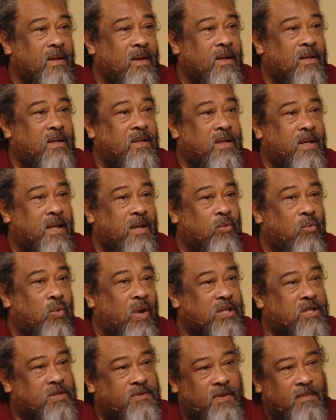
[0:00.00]
It can
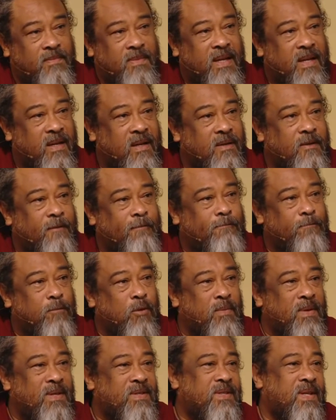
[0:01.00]
watch from there.
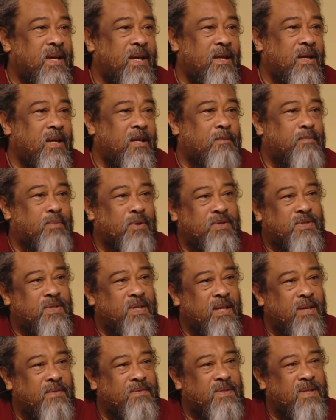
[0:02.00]
You may say it
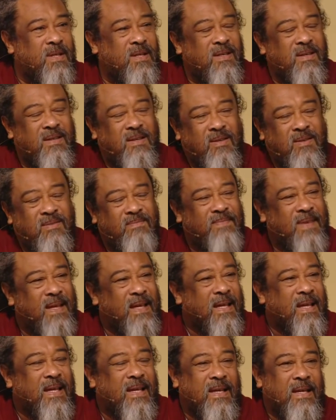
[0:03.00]
perceives.
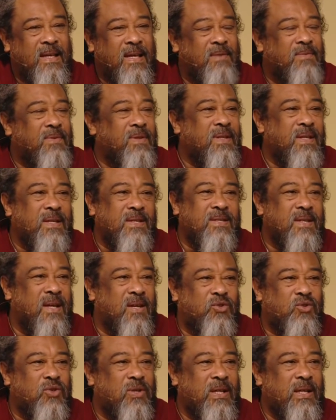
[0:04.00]
Even this
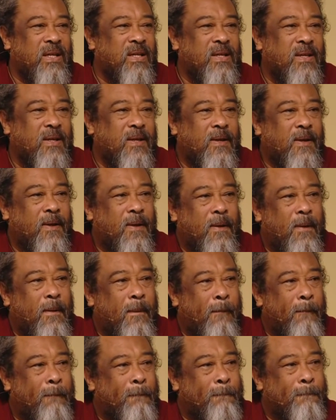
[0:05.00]
actually,
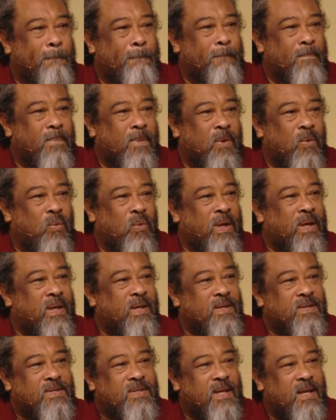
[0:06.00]
we
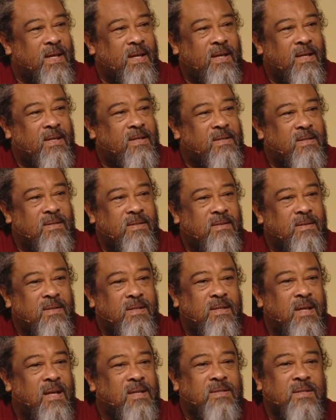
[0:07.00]
can say
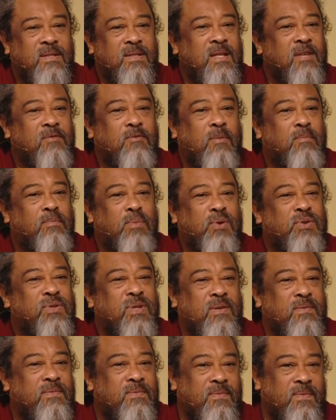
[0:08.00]
it doesn't even
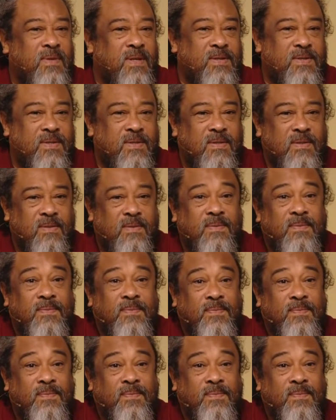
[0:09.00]
perceive this.